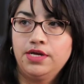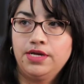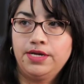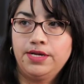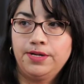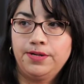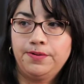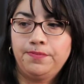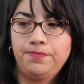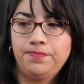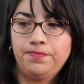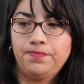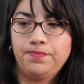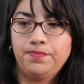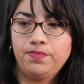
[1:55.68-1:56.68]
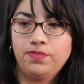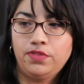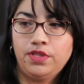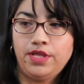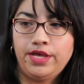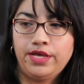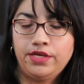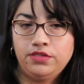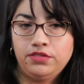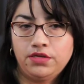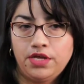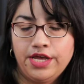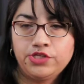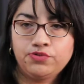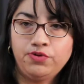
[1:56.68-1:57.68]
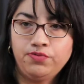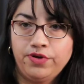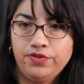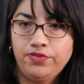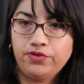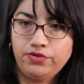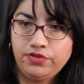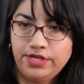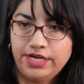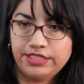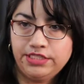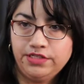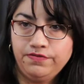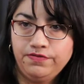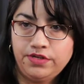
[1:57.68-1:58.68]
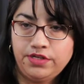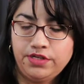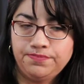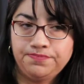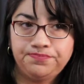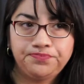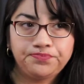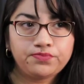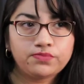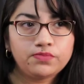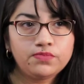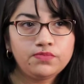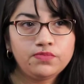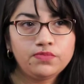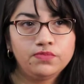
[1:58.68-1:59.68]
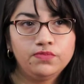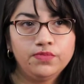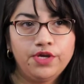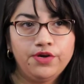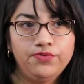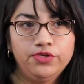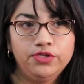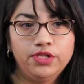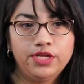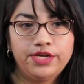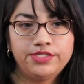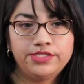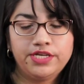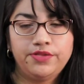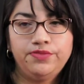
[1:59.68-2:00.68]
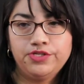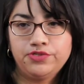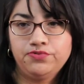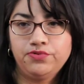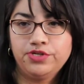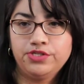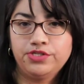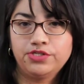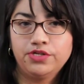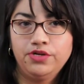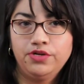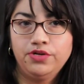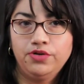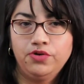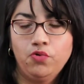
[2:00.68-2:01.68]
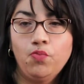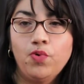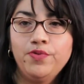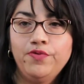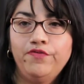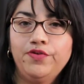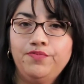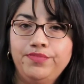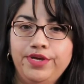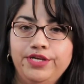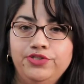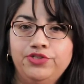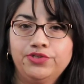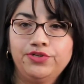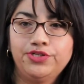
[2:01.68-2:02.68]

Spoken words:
And as we went through the activity, I realized that this was one of the major